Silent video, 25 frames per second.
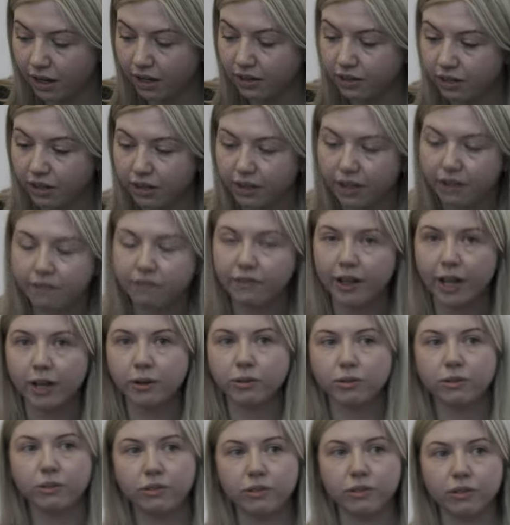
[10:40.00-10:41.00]
until I
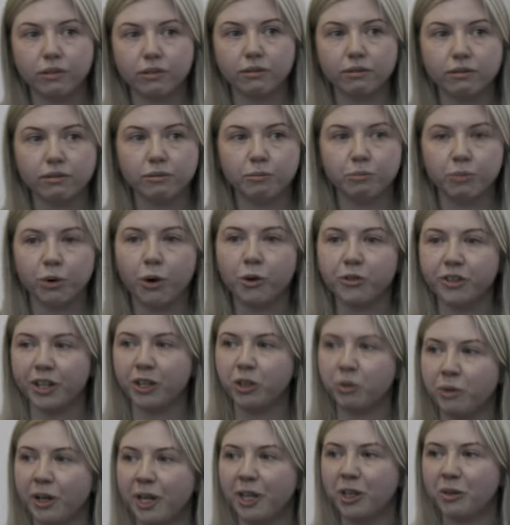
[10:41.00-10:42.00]
found
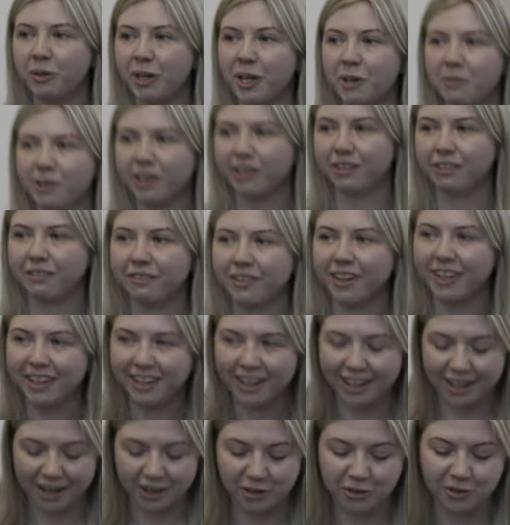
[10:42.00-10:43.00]
Project 2021,
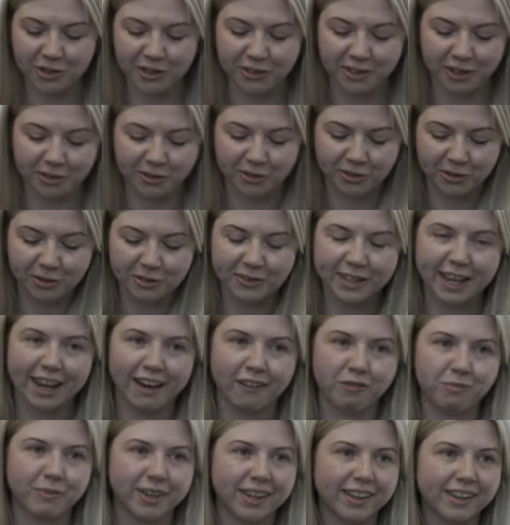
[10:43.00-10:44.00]
right? And I know this sounds so
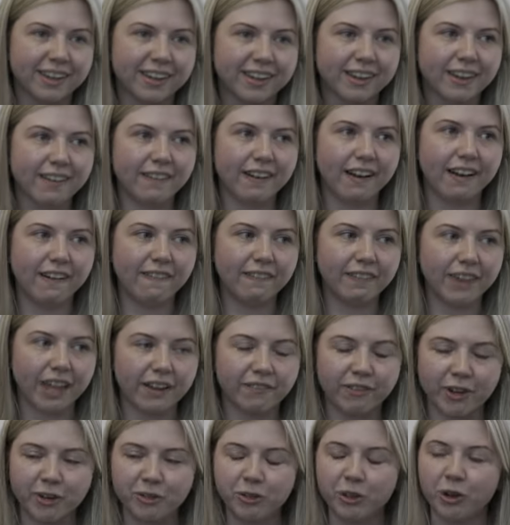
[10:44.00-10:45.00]
daft, but
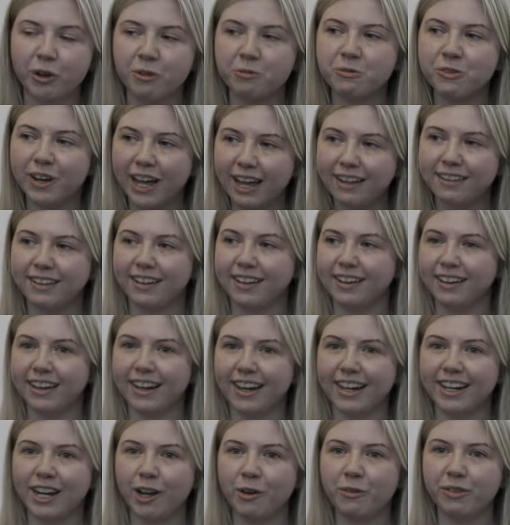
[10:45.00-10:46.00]
I found it on Reddit
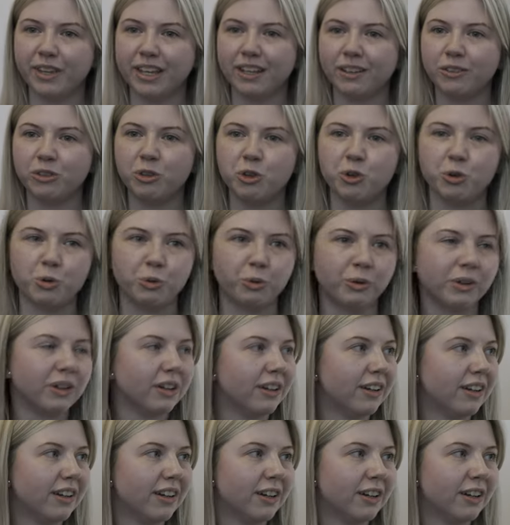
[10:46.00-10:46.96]
and I was like, no